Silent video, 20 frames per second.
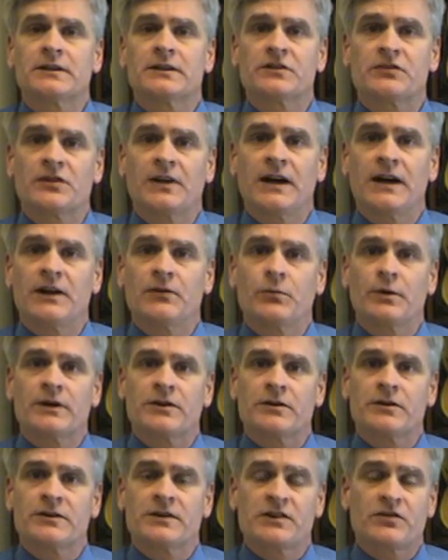to decide
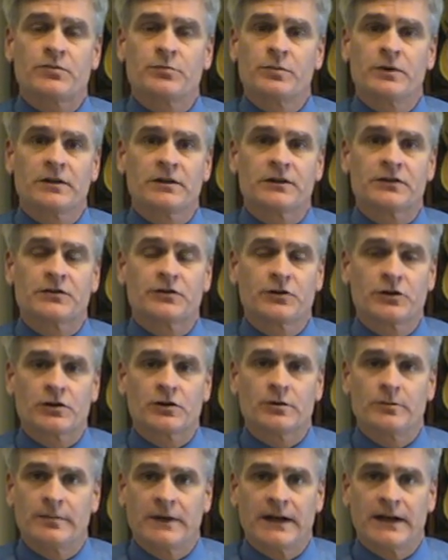whether this bill is
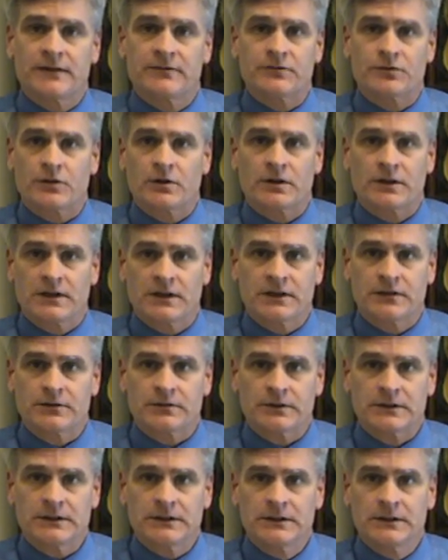good or bad for our
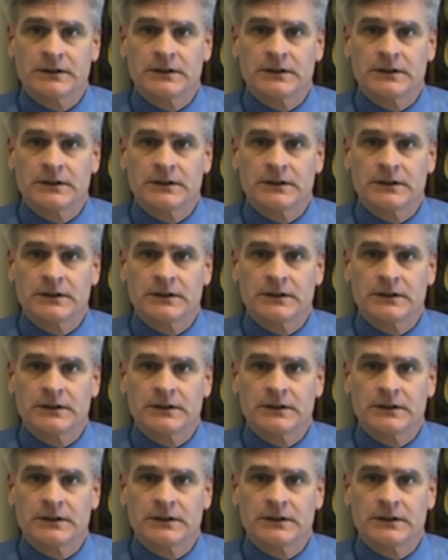country.